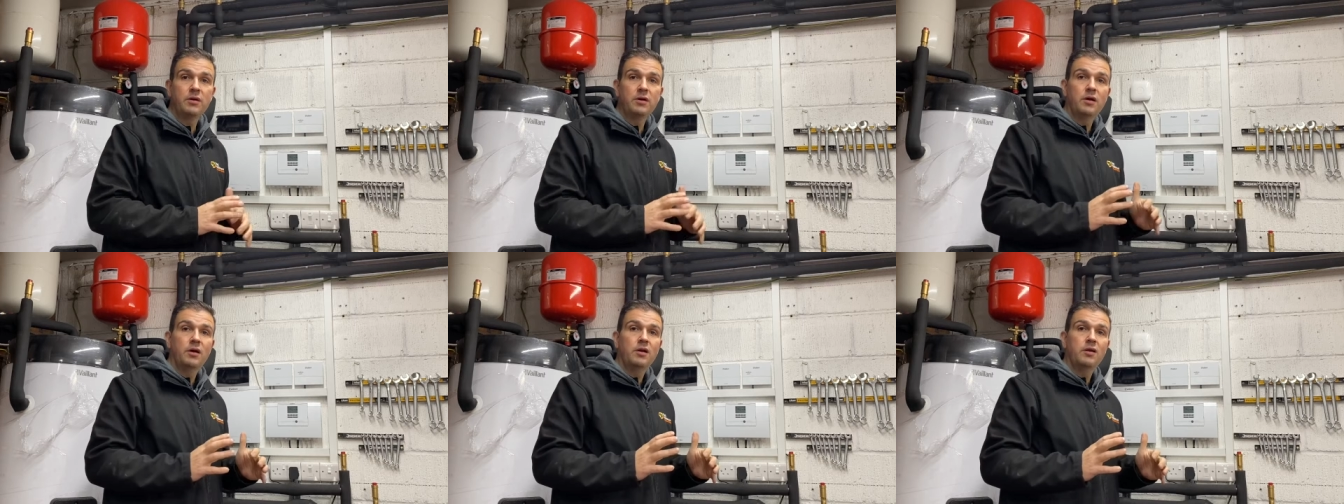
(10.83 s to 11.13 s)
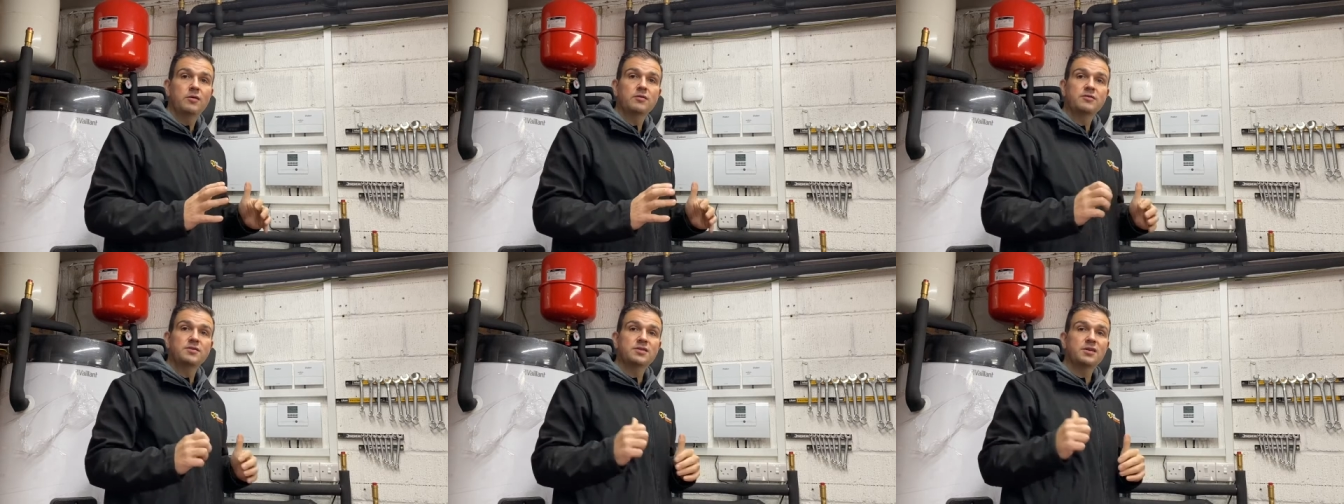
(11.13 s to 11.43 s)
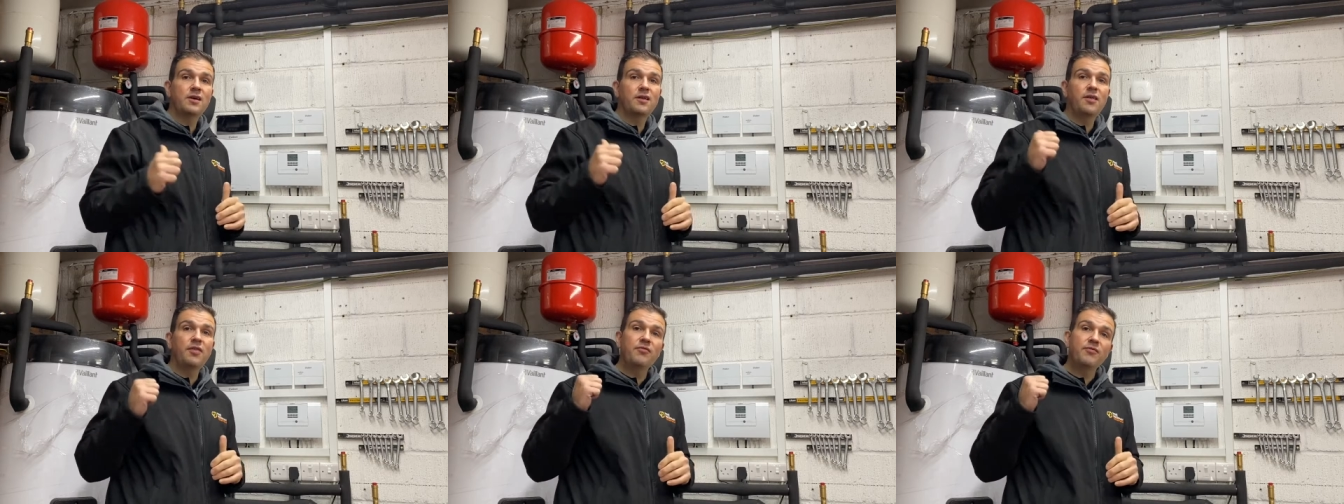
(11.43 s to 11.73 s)

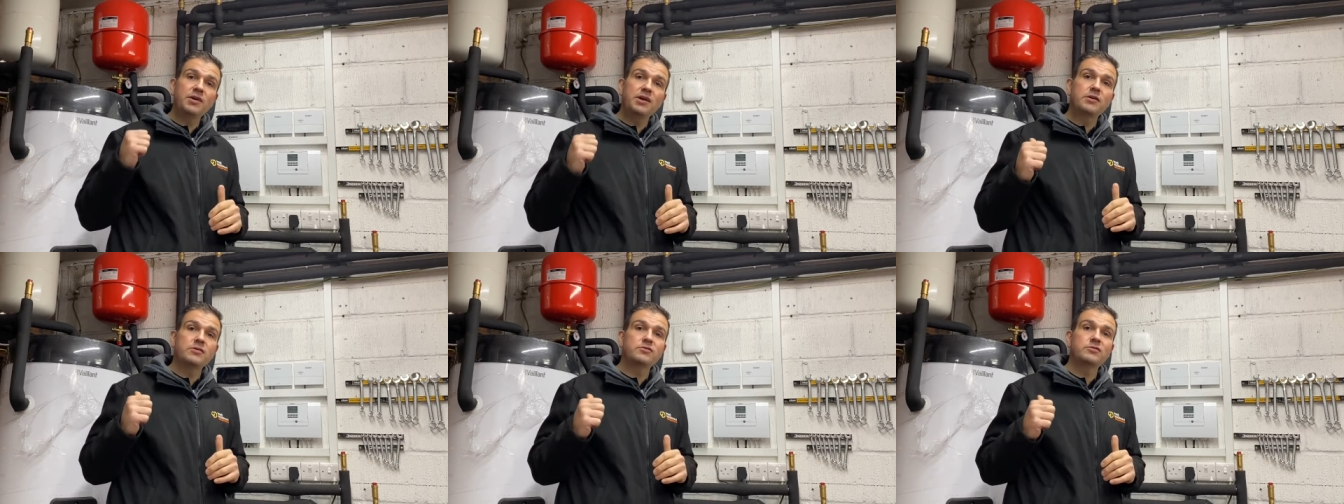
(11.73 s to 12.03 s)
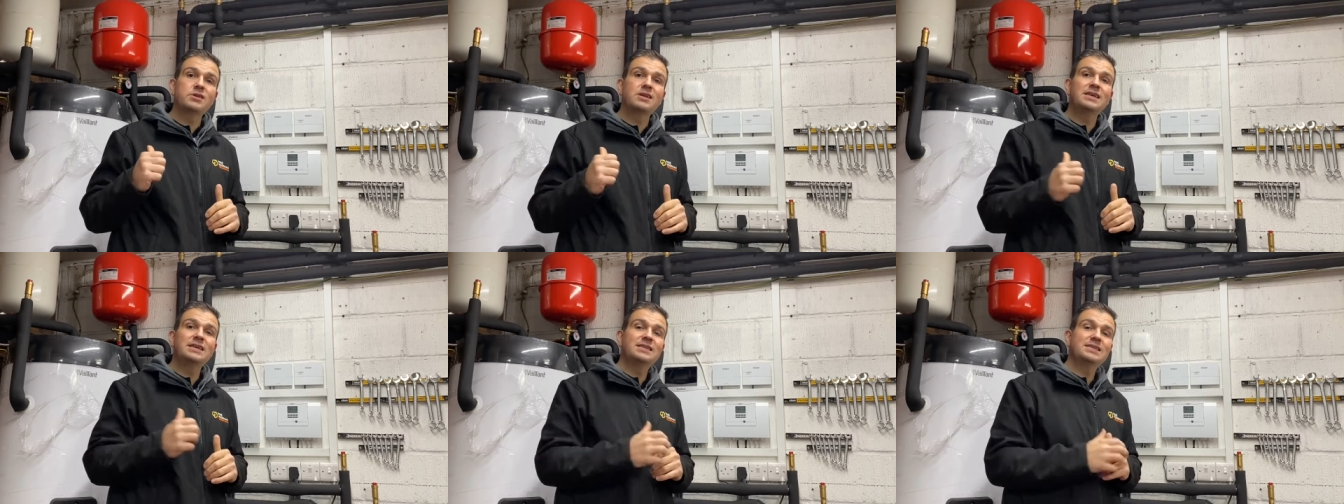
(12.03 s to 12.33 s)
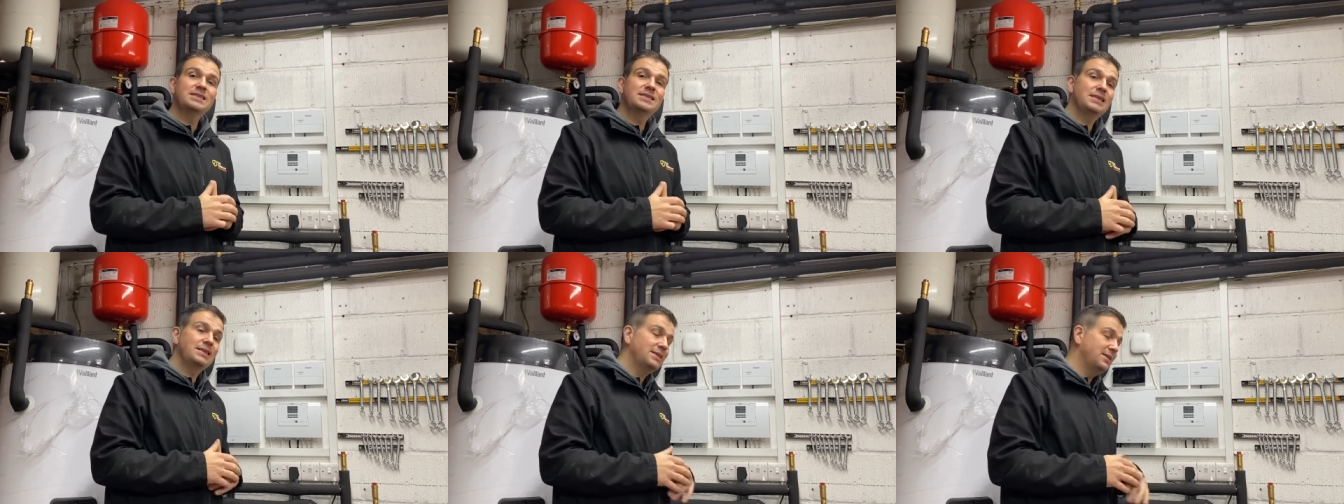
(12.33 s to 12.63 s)
alongside a 300 litre
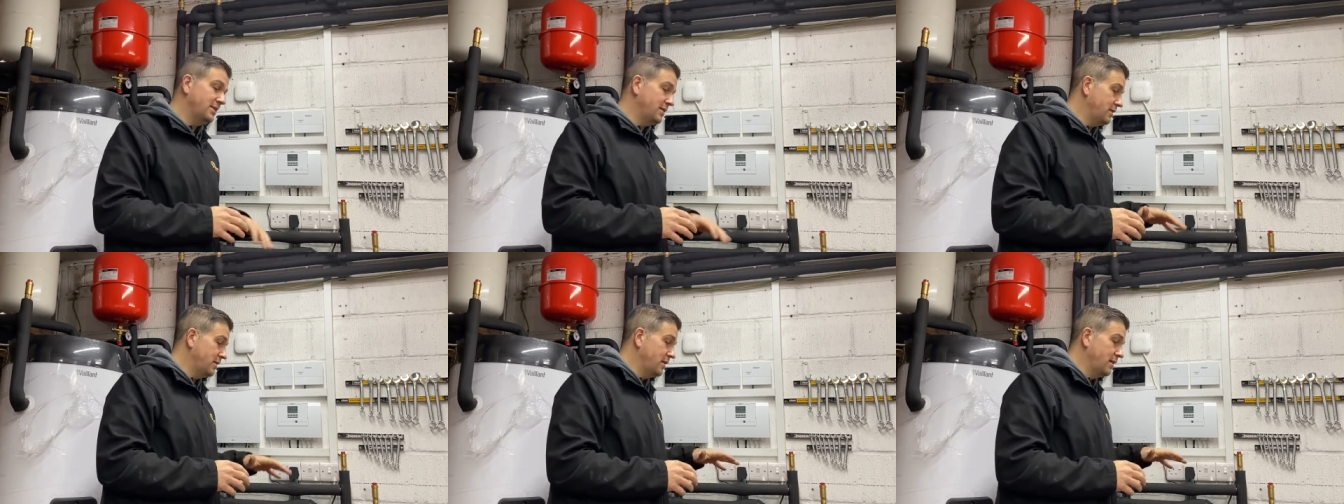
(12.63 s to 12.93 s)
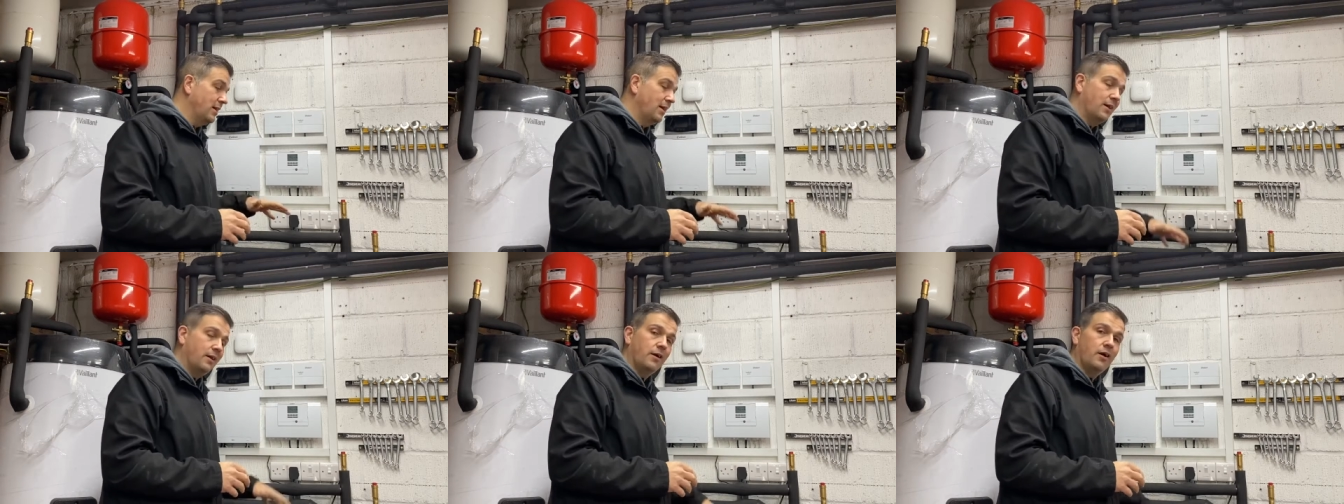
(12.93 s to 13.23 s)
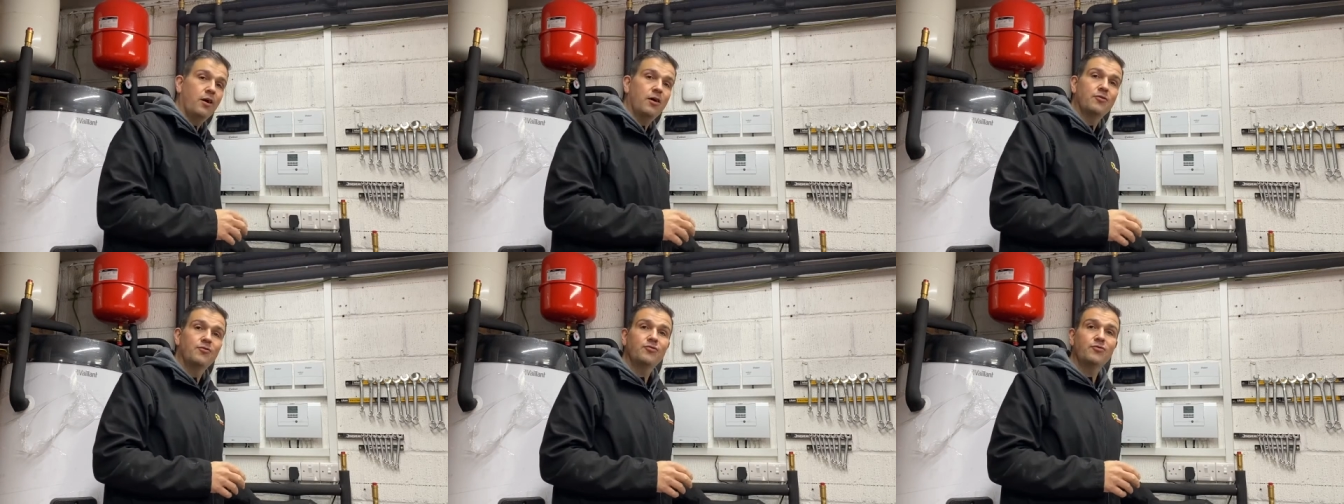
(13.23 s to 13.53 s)
cylinder and a
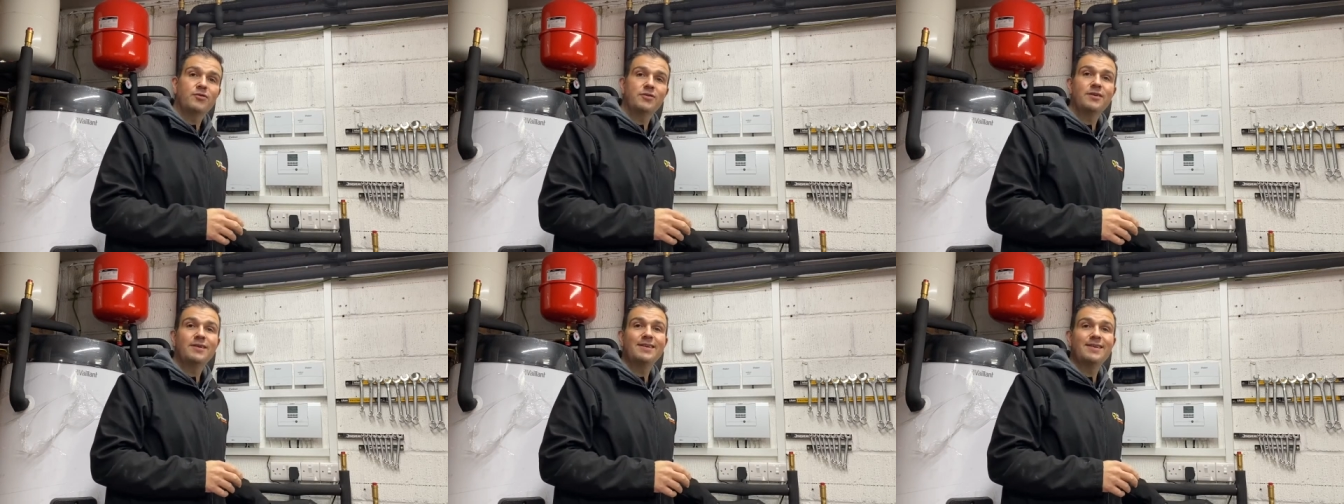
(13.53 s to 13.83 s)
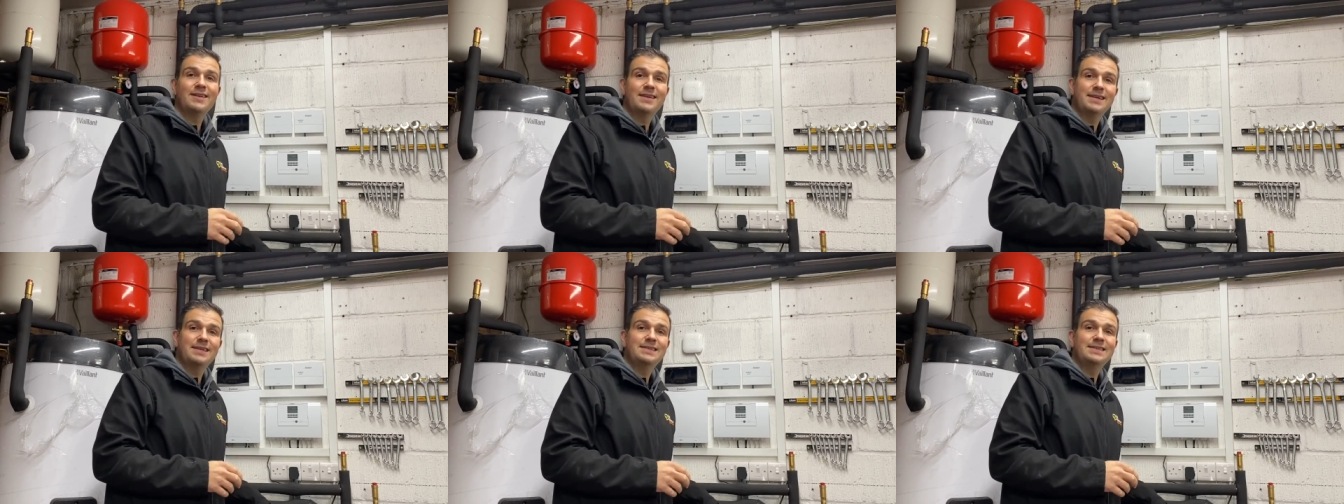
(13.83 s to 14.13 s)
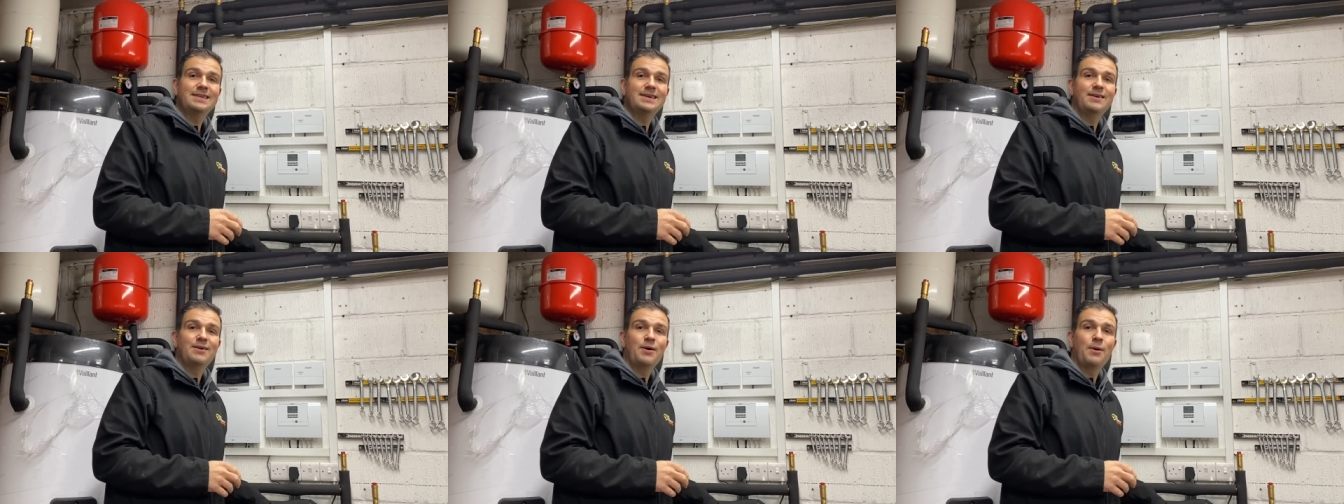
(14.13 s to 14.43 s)
100
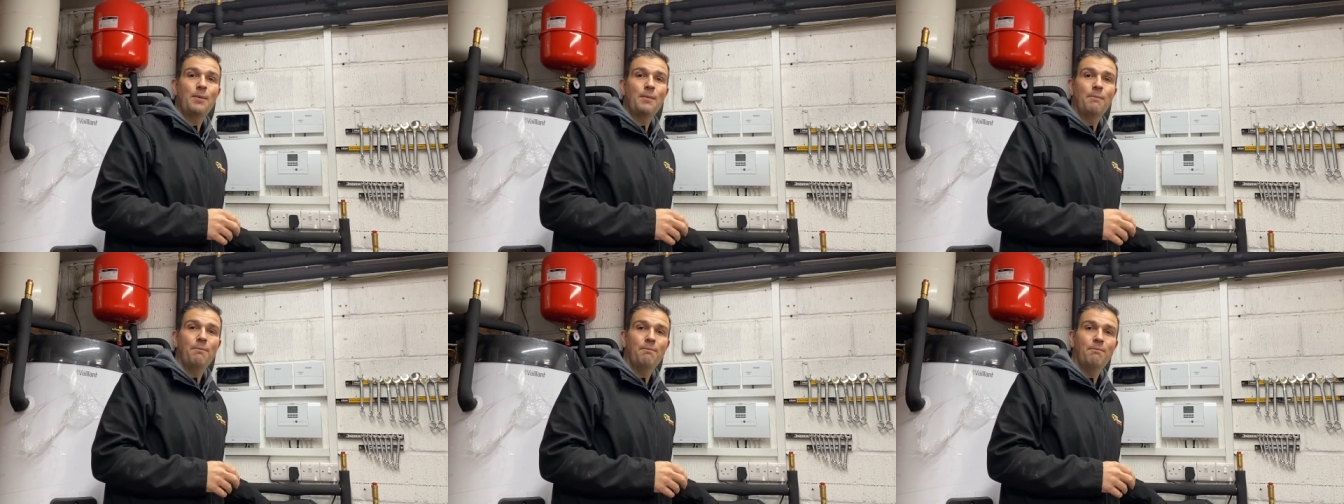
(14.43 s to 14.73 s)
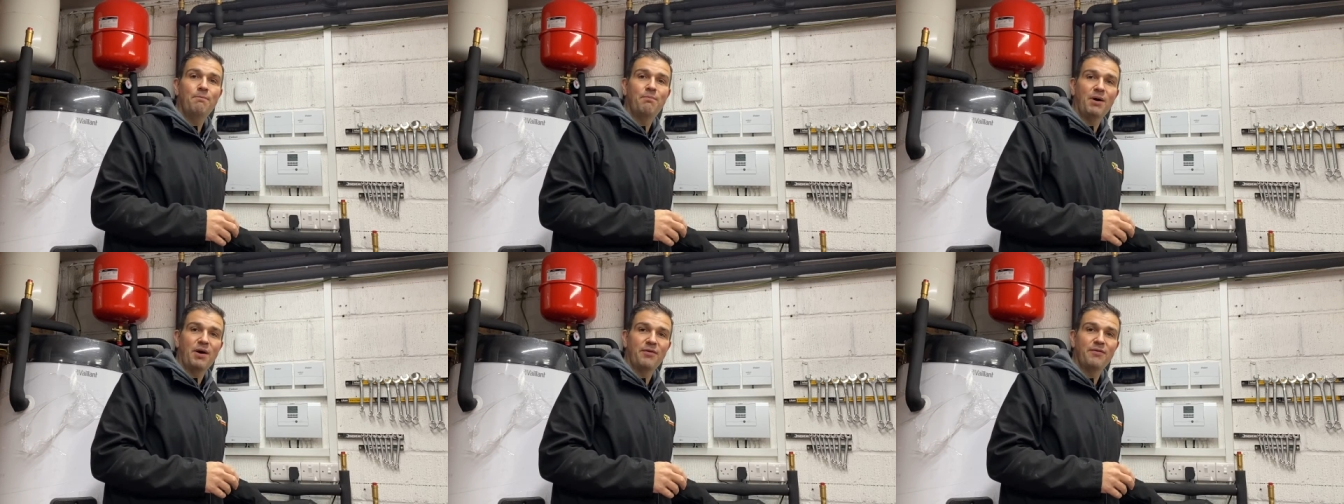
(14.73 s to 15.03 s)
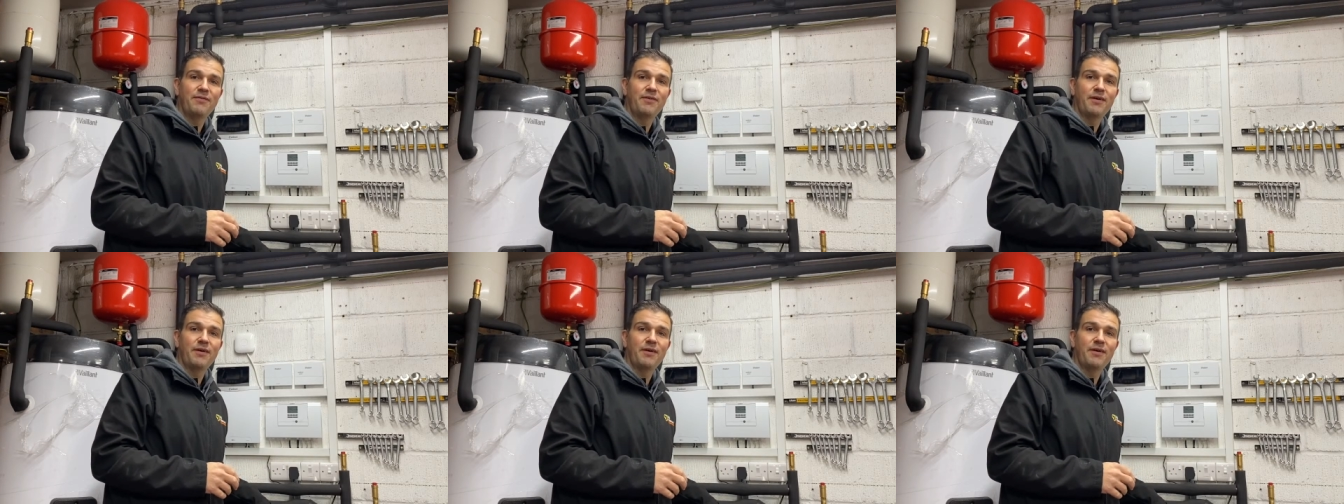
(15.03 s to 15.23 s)
litre buffer.